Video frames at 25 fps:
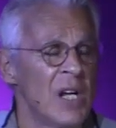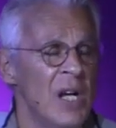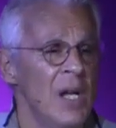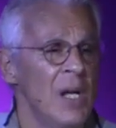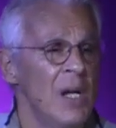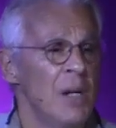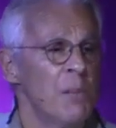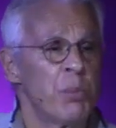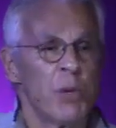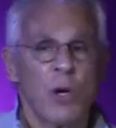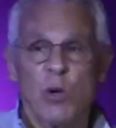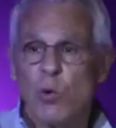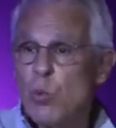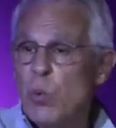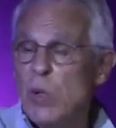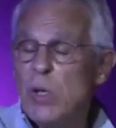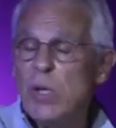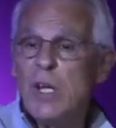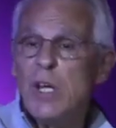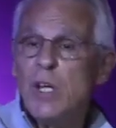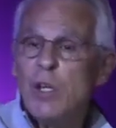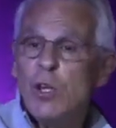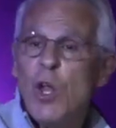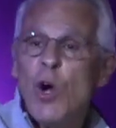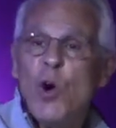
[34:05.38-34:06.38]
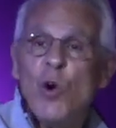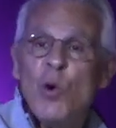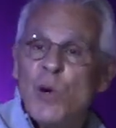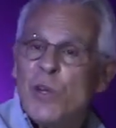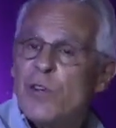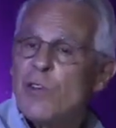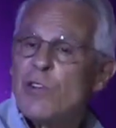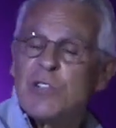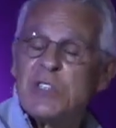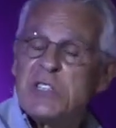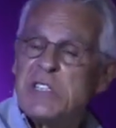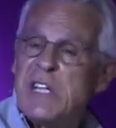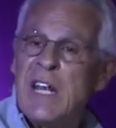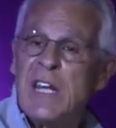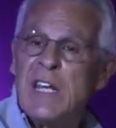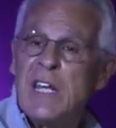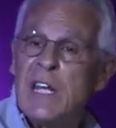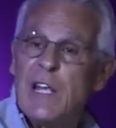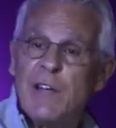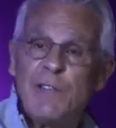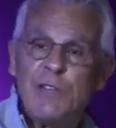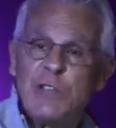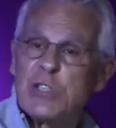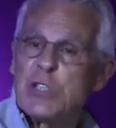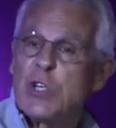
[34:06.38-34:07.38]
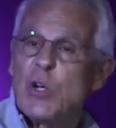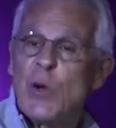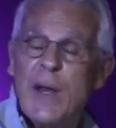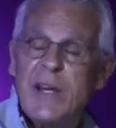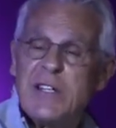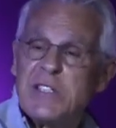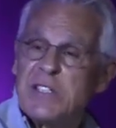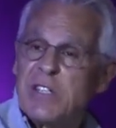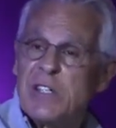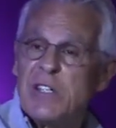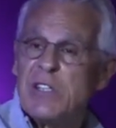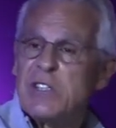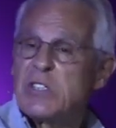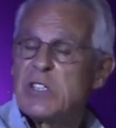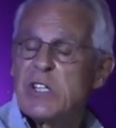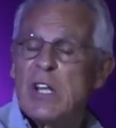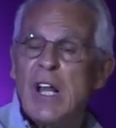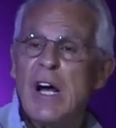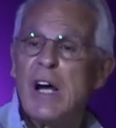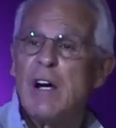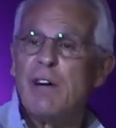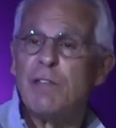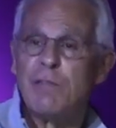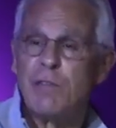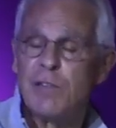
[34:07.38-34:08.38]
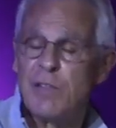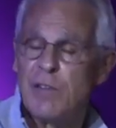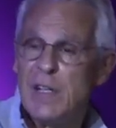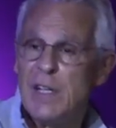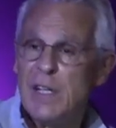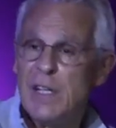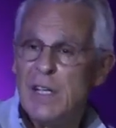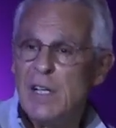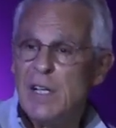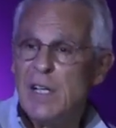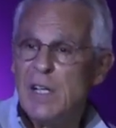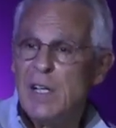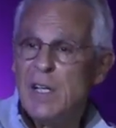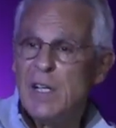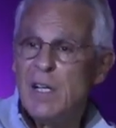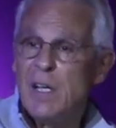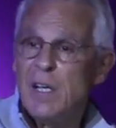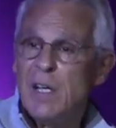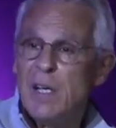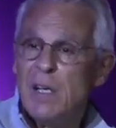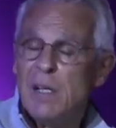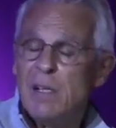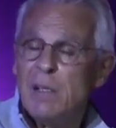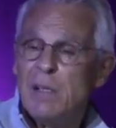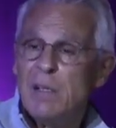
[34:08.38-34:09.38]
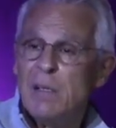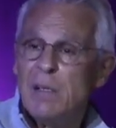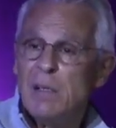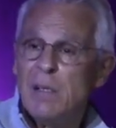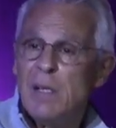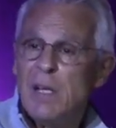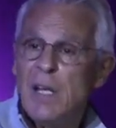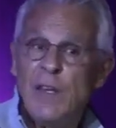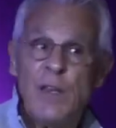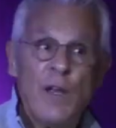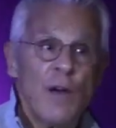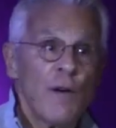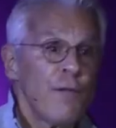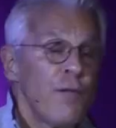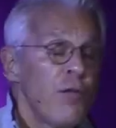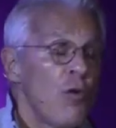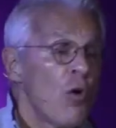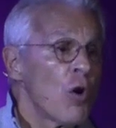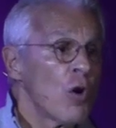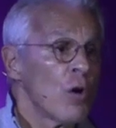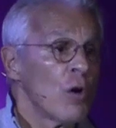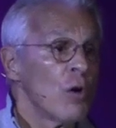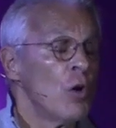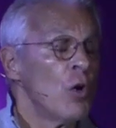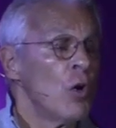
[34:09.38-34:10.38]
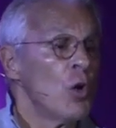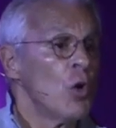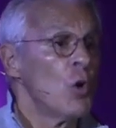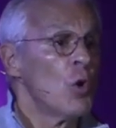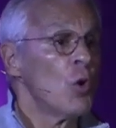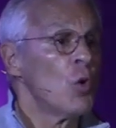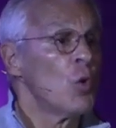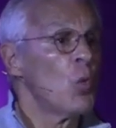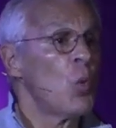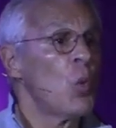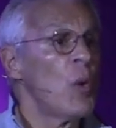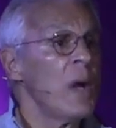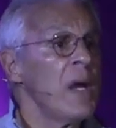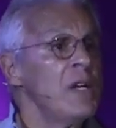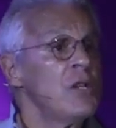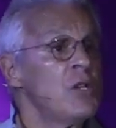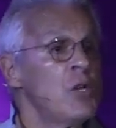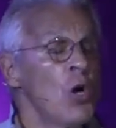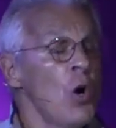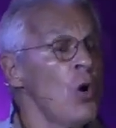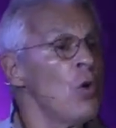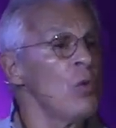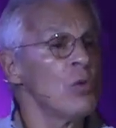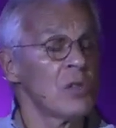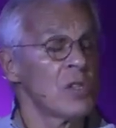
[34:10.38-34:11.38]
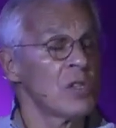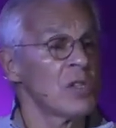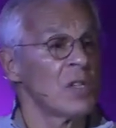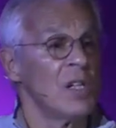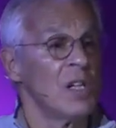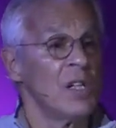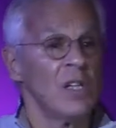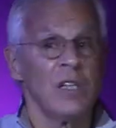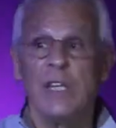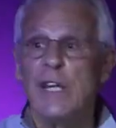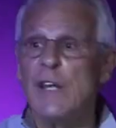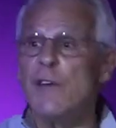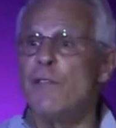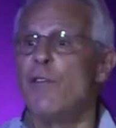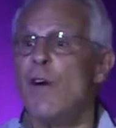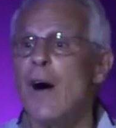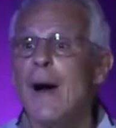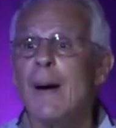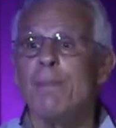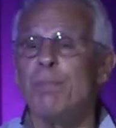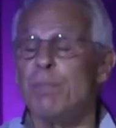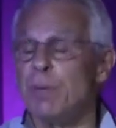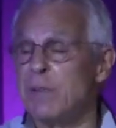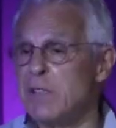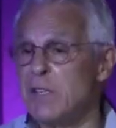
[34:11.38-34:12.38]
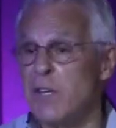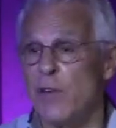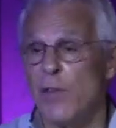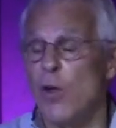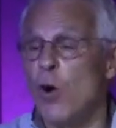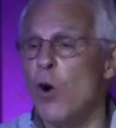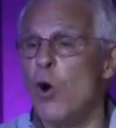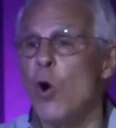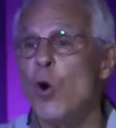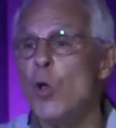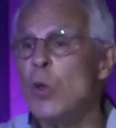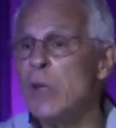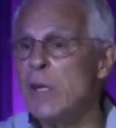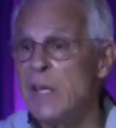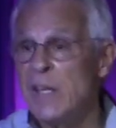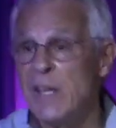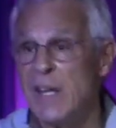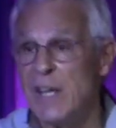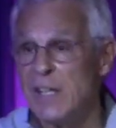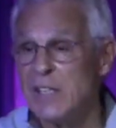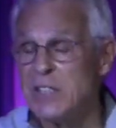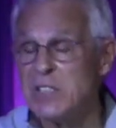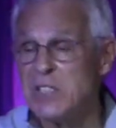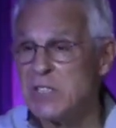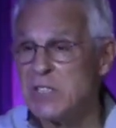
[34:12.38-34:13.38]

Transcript: but a really low understanding of His grace and His love. And therefore, we don't live up to the holiness.